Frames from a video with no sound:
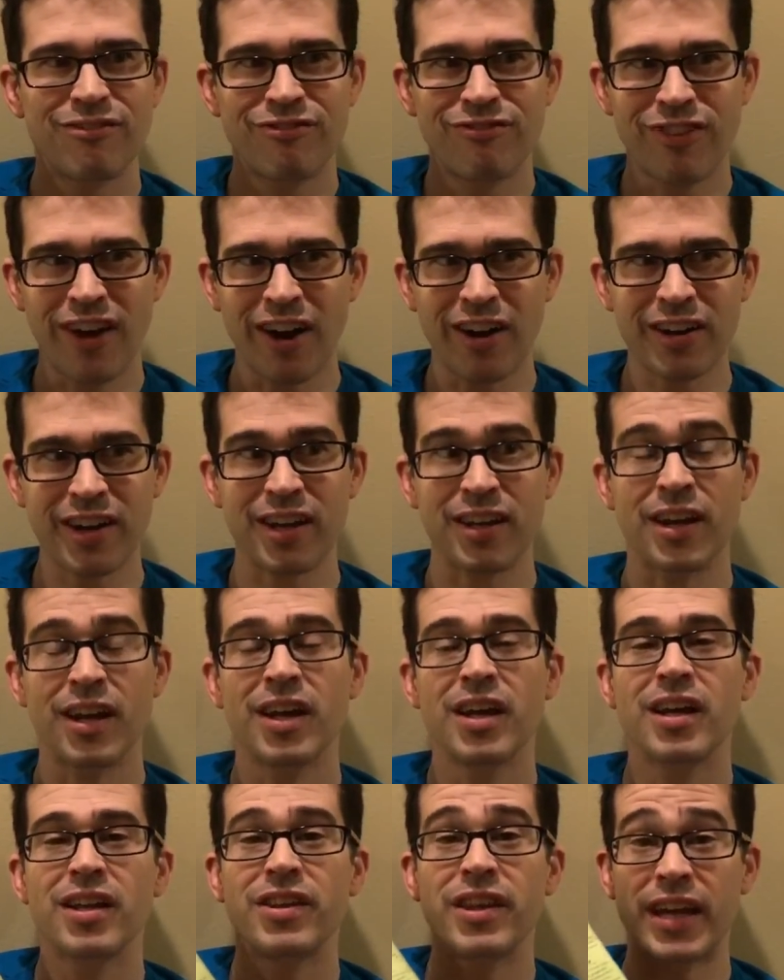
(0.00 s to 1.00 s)
Falcon.
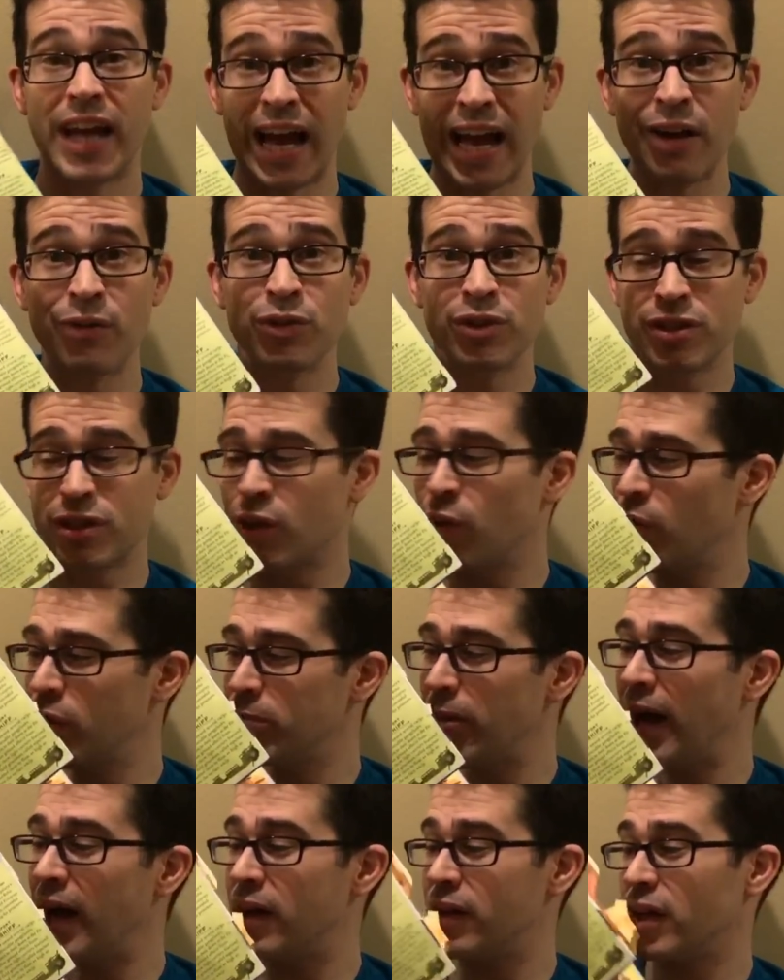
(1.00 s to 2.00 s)
The guy was going
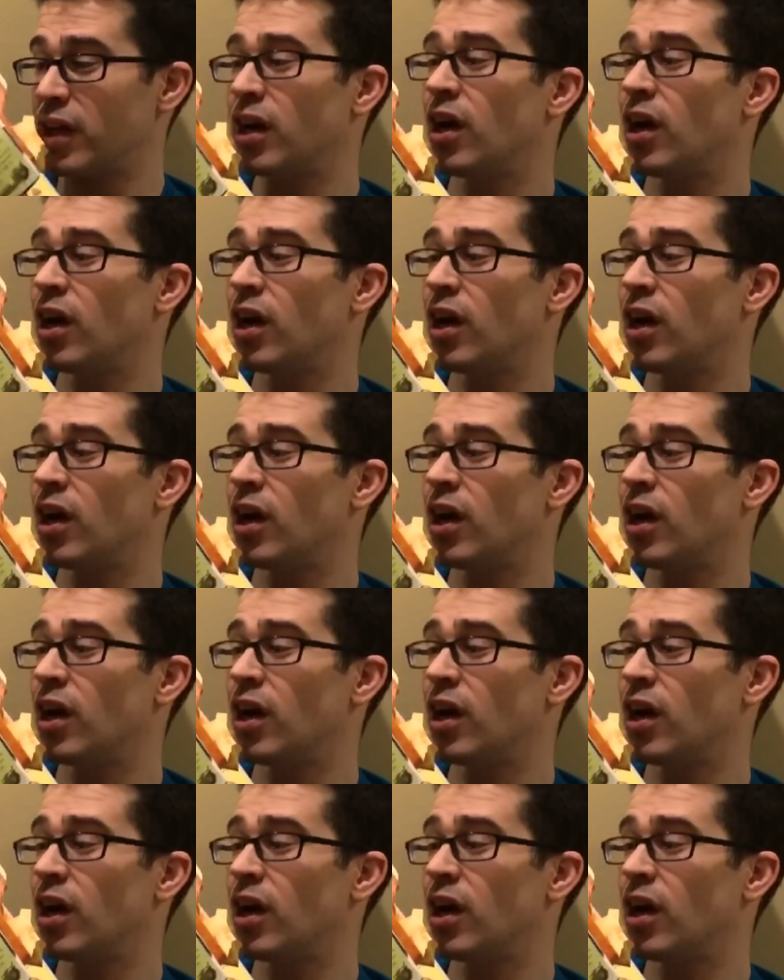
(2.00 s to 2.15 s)
by on the